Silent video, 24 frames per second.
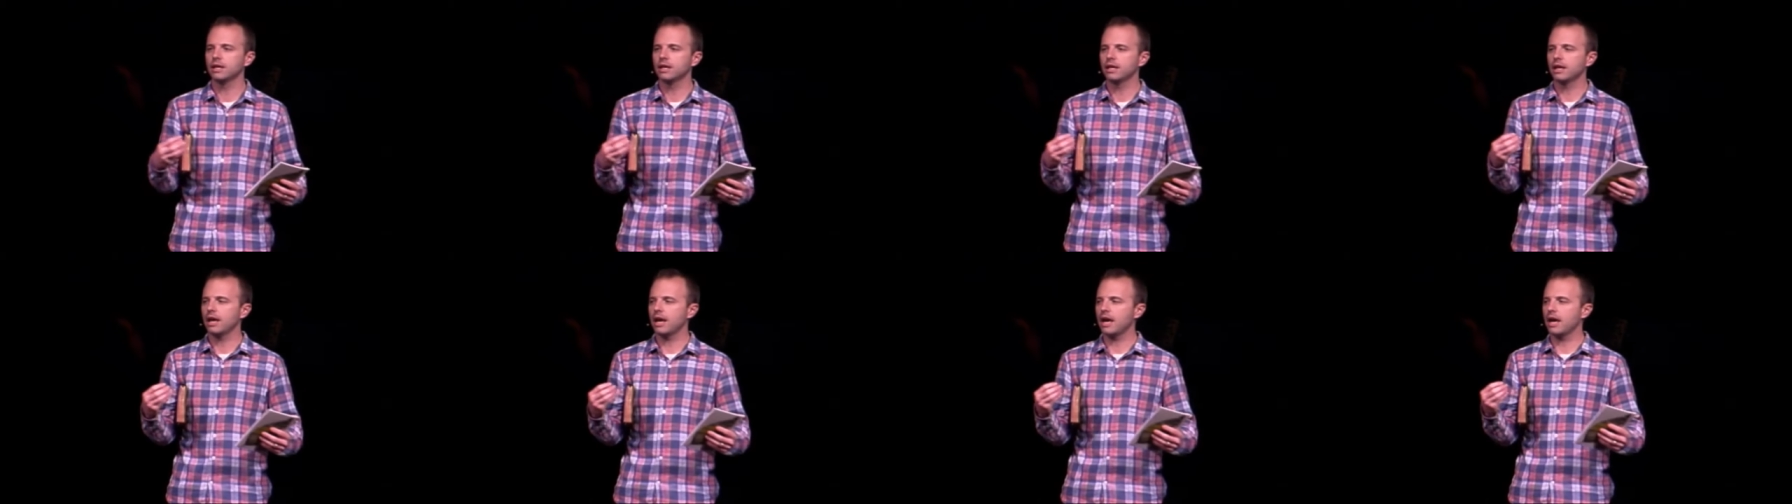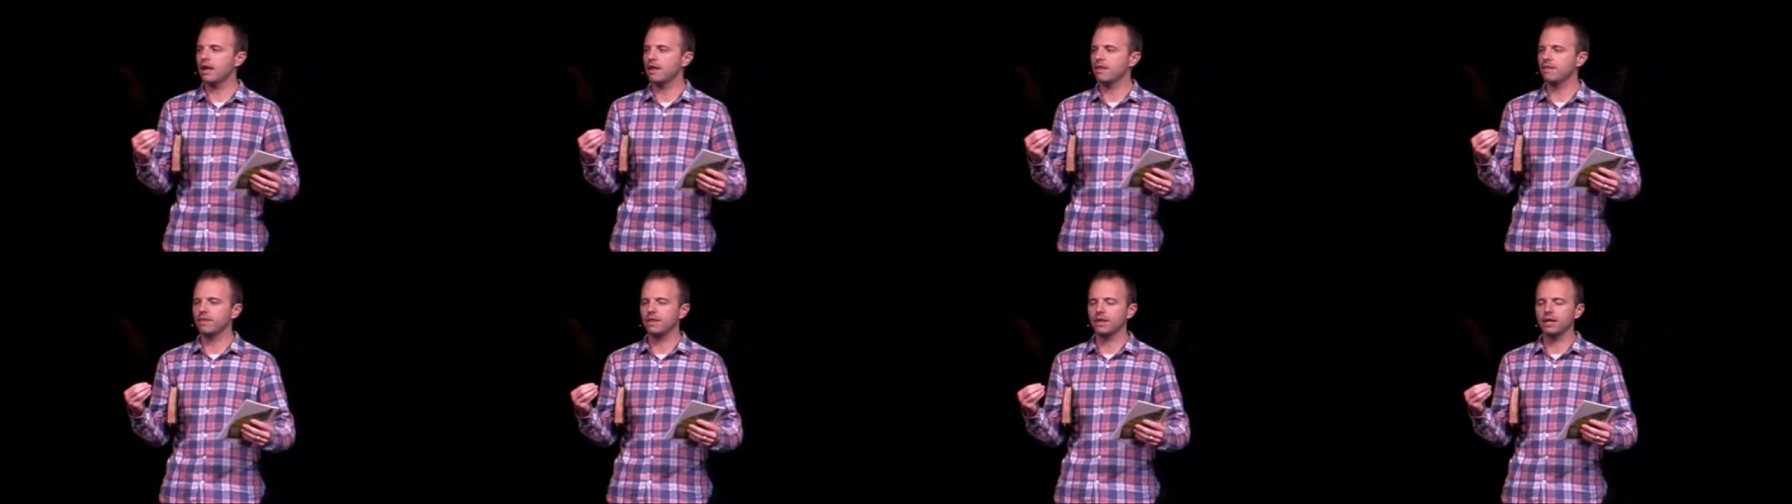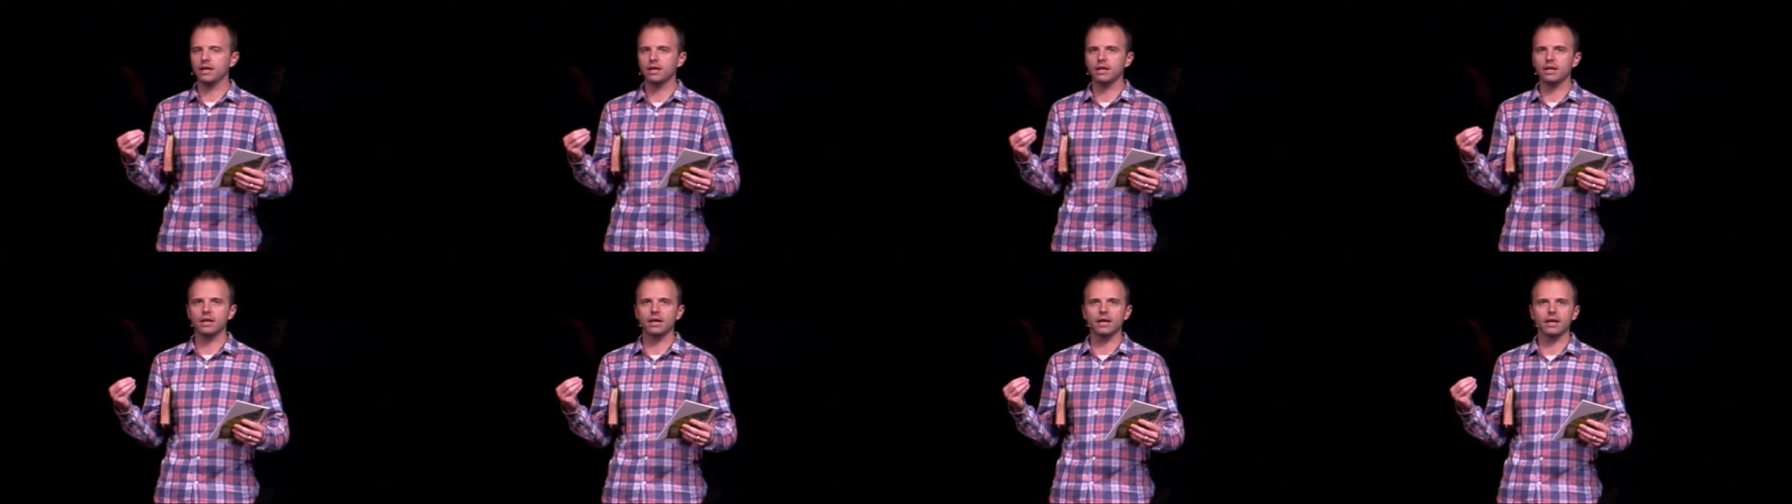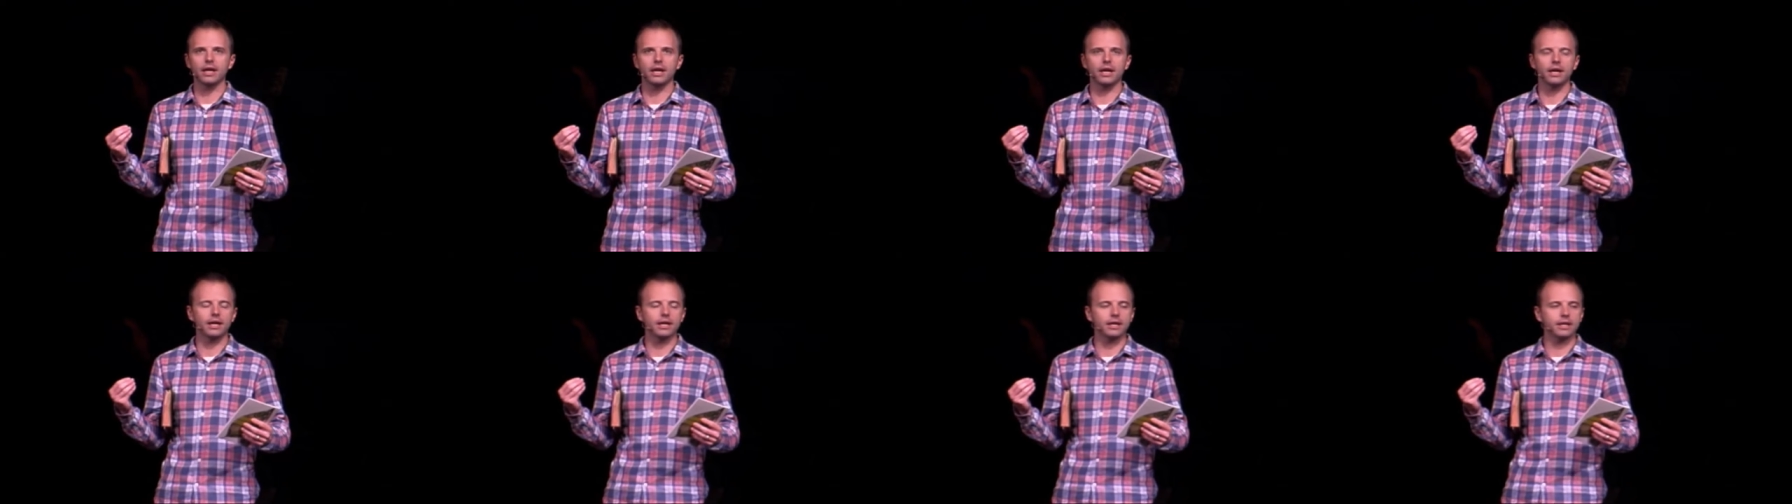and then
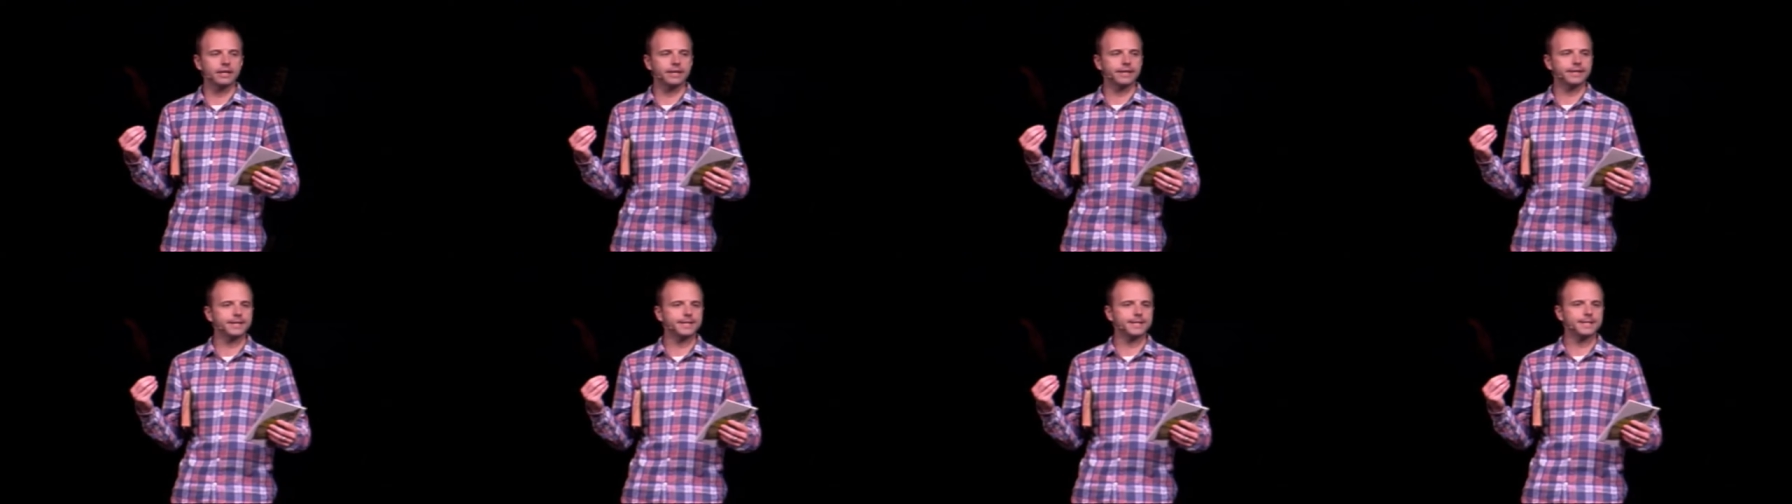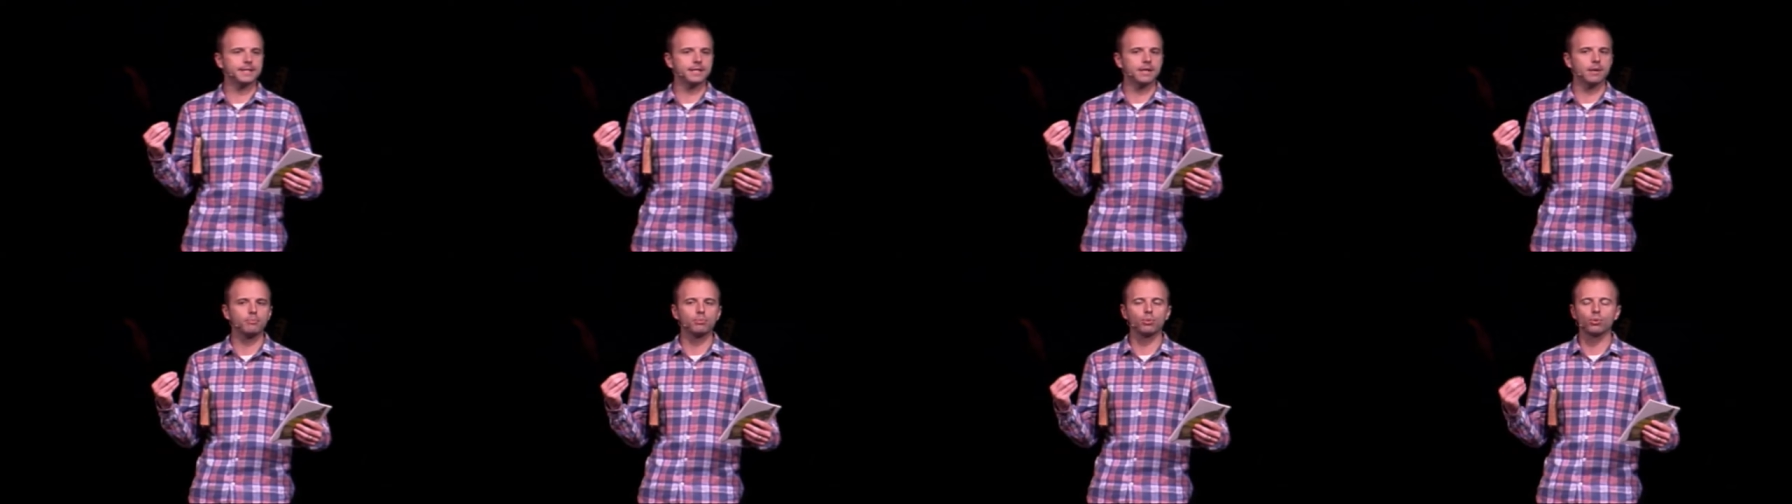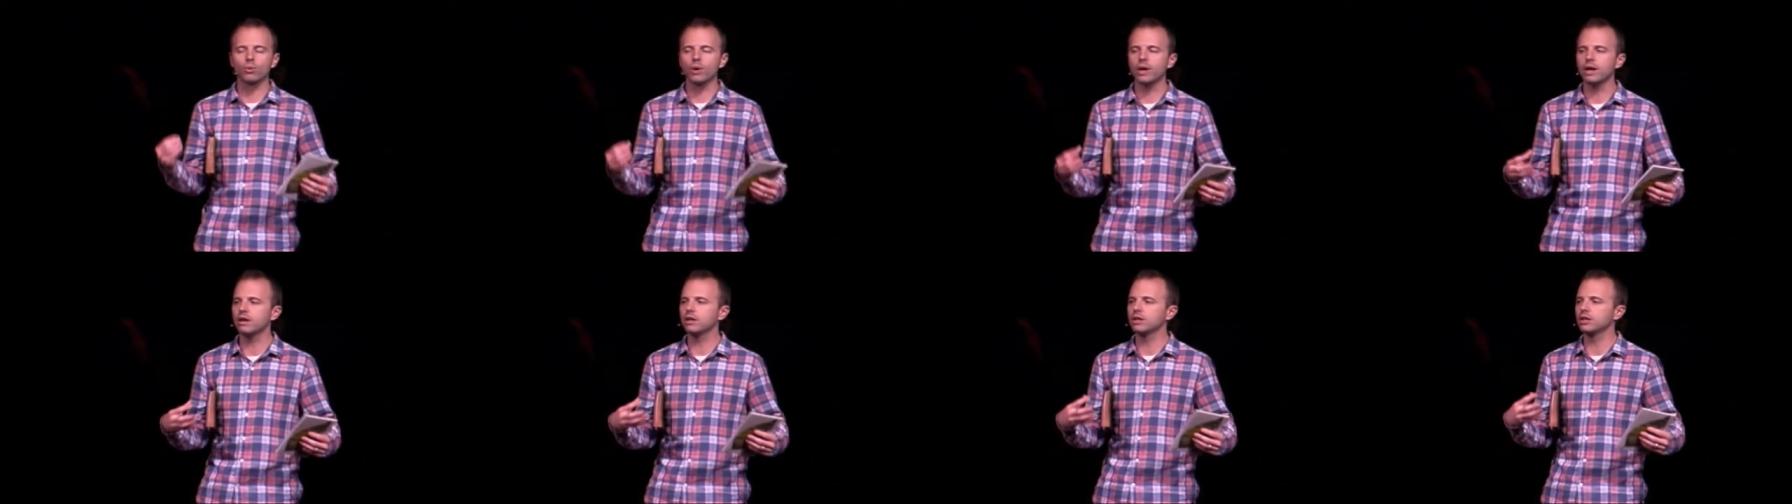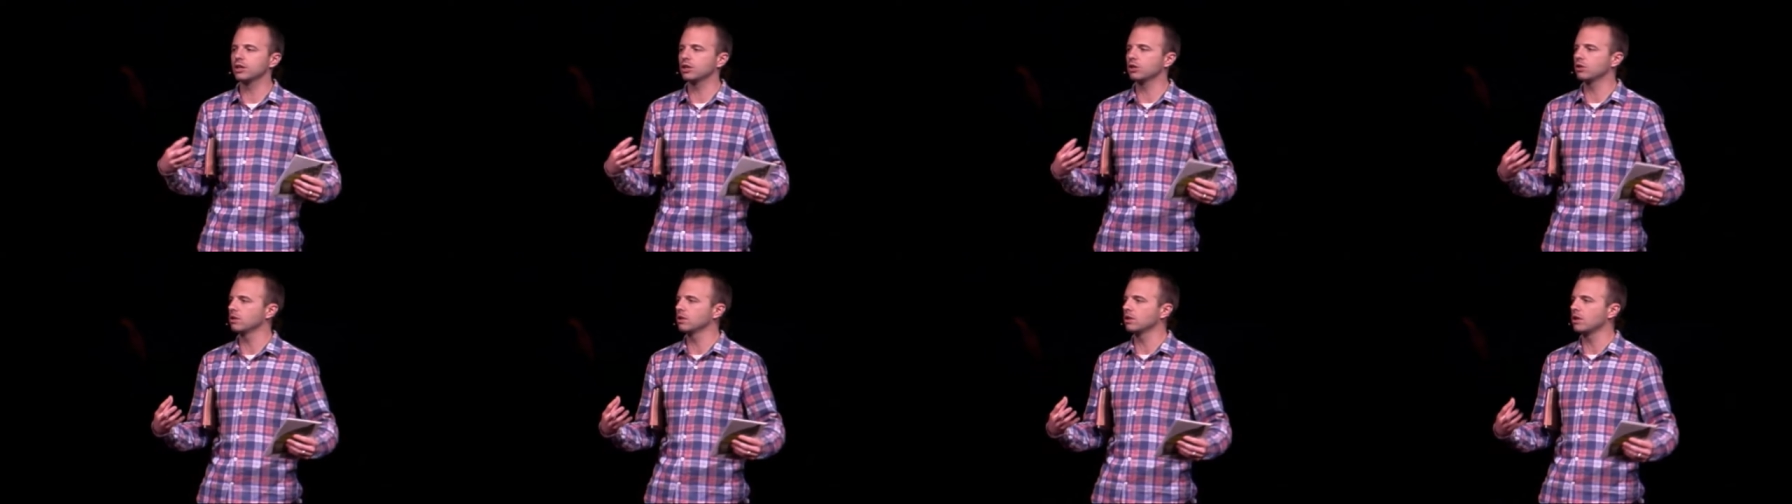a, uh, a prayer to
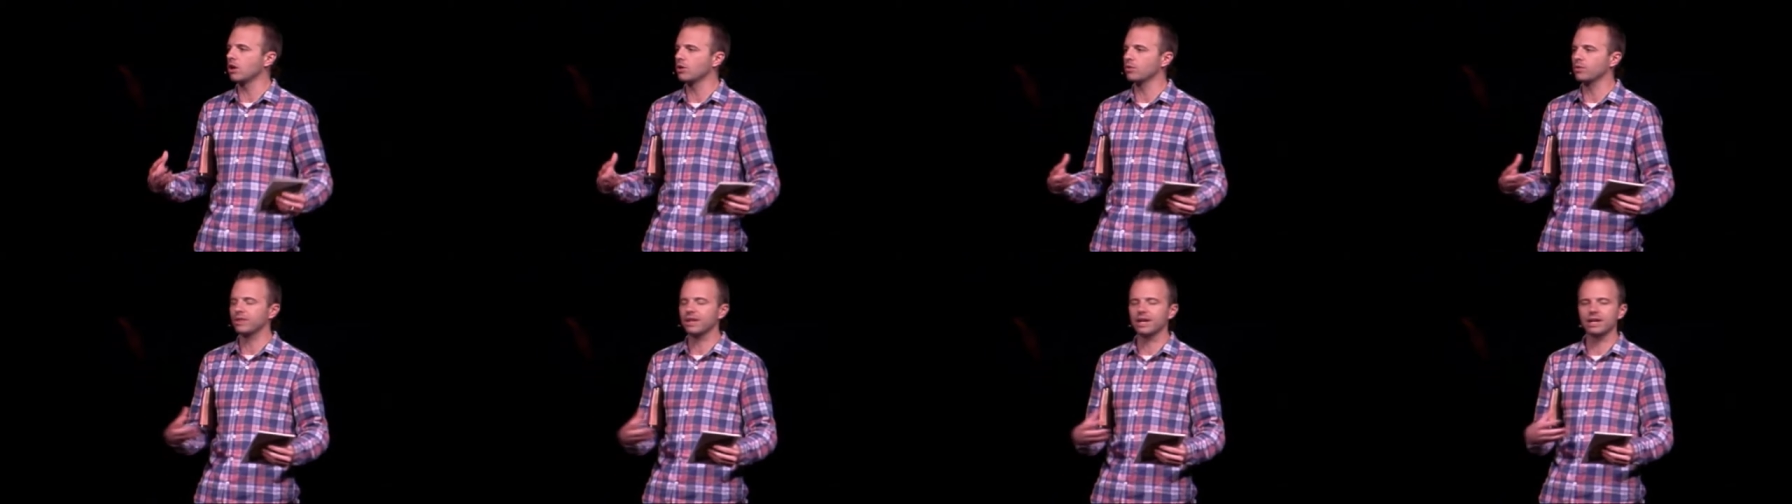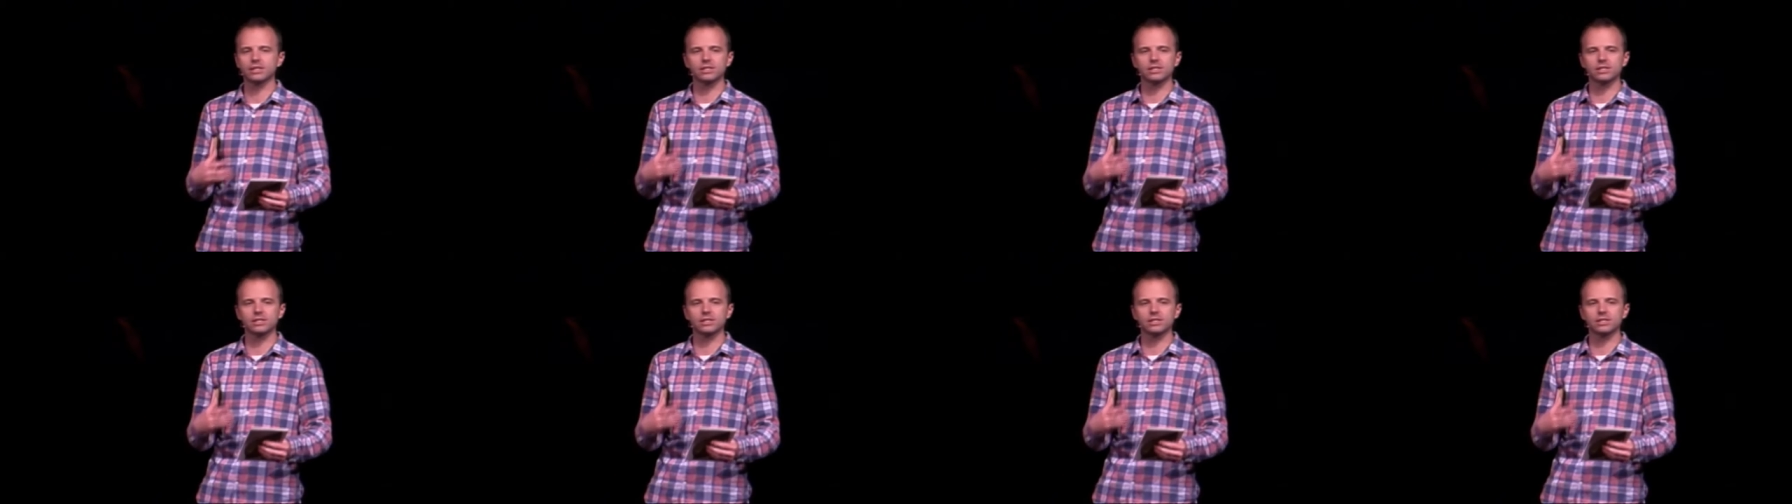go along with that.